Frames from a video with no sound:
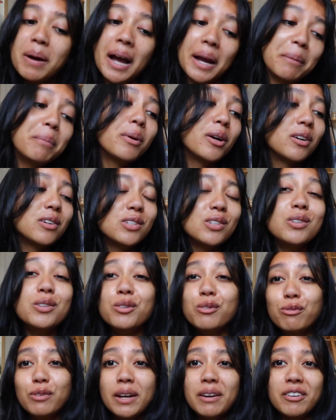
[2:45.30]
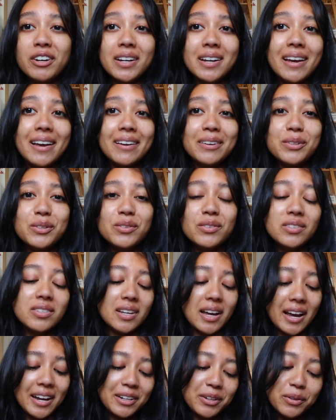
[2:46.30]
my personal favorite candles.
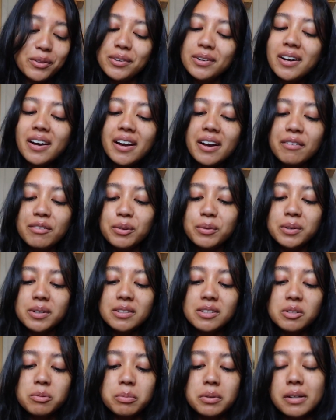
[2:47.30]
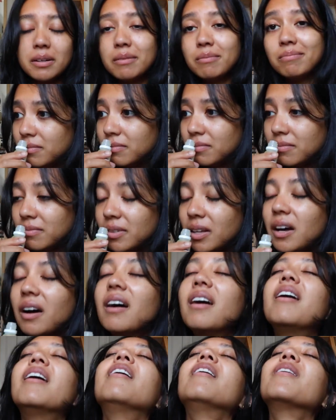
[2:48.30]
I know they're not everyone's, but
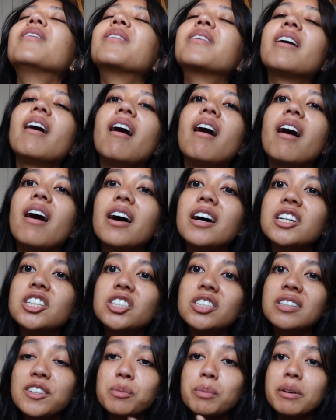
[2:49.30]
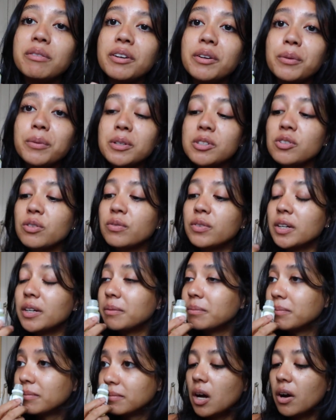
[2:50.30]
oh gosh, this is my favorite one so
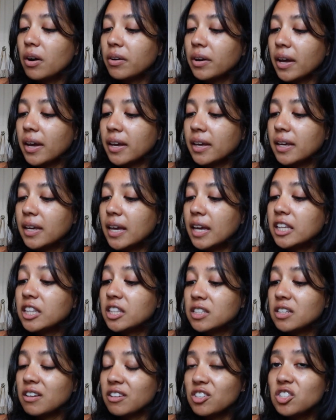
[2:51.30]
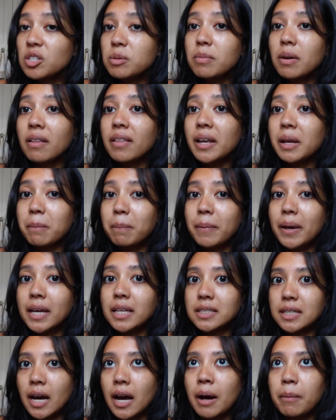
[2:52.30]
far. Okay, it does smell like
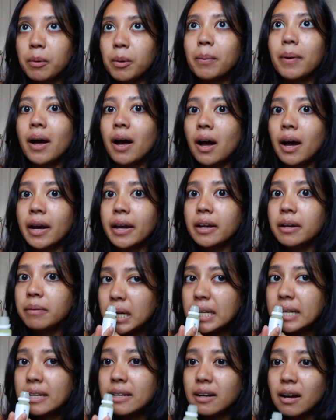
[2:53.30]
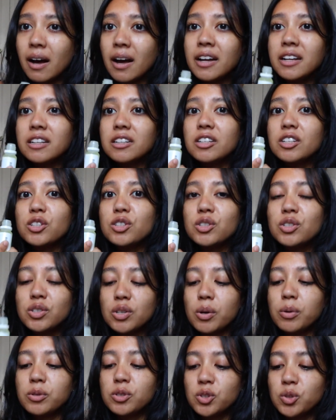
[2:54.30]
baked apple pie, but not
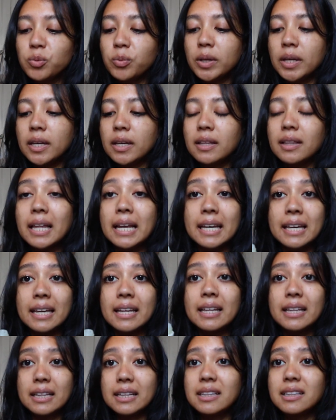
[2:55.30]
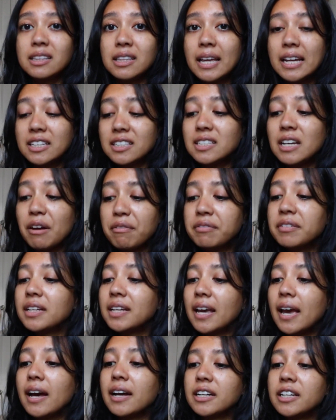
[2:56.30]
so sweet. Like they
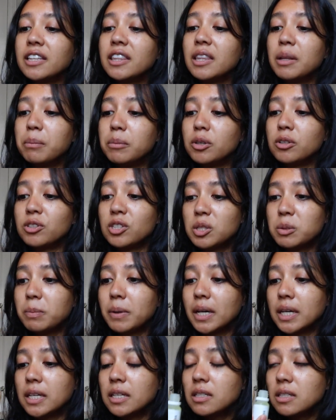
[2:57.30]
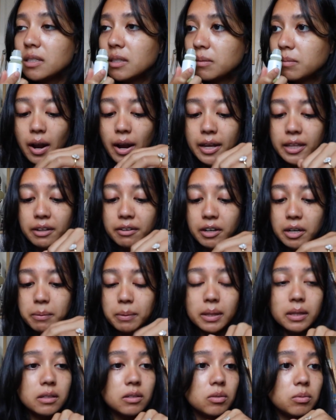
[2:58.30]
definitely add in the mulled spice. Highly
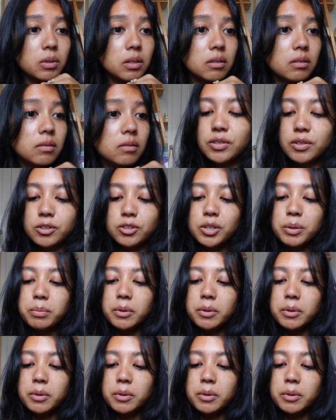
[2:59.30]
recommend this one. Sultry